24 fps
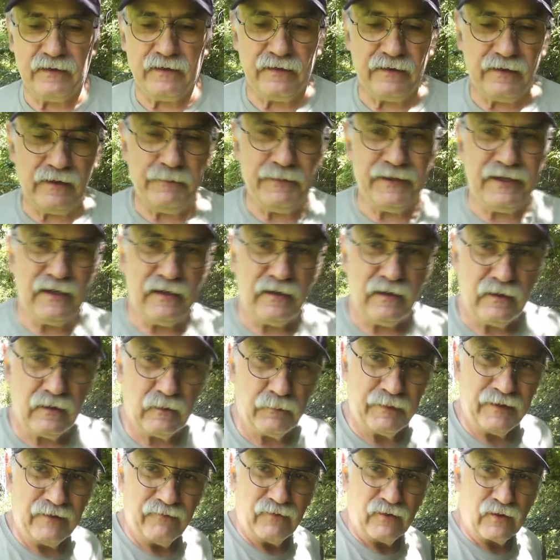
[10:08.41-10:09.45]
Let me get a little
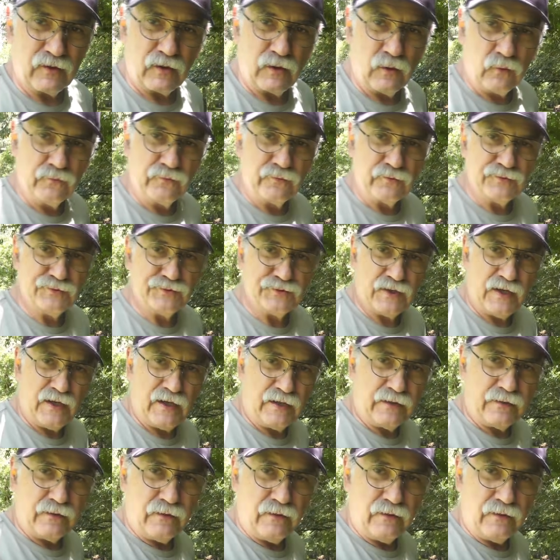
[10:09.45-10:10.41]
bit of a closer shot